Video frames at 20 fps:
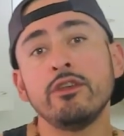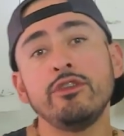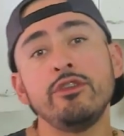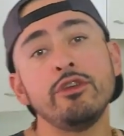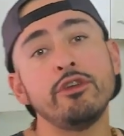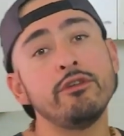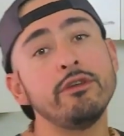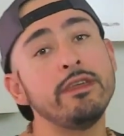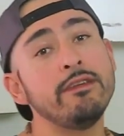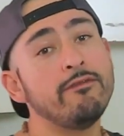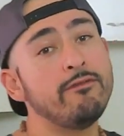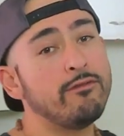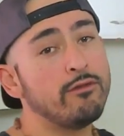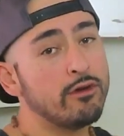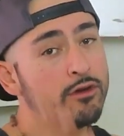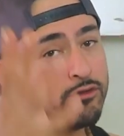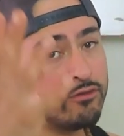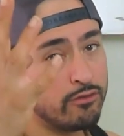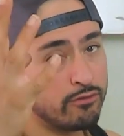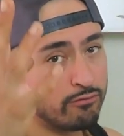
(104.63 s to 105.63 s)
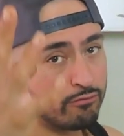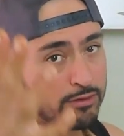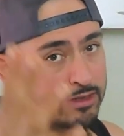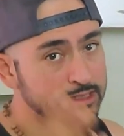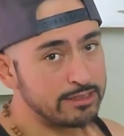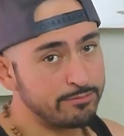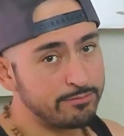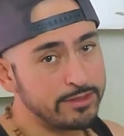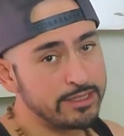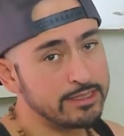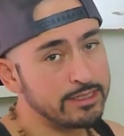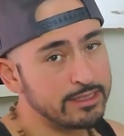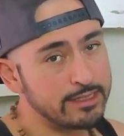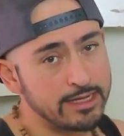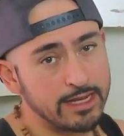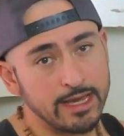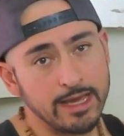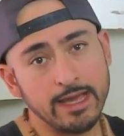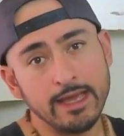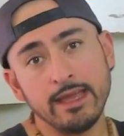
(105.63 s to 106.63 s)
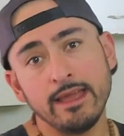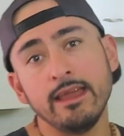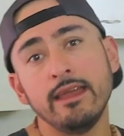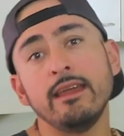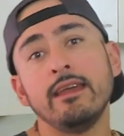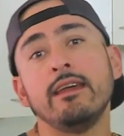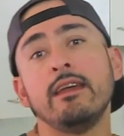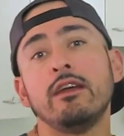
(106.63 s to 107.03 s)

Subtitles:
you could eat 4 of those recipes a day,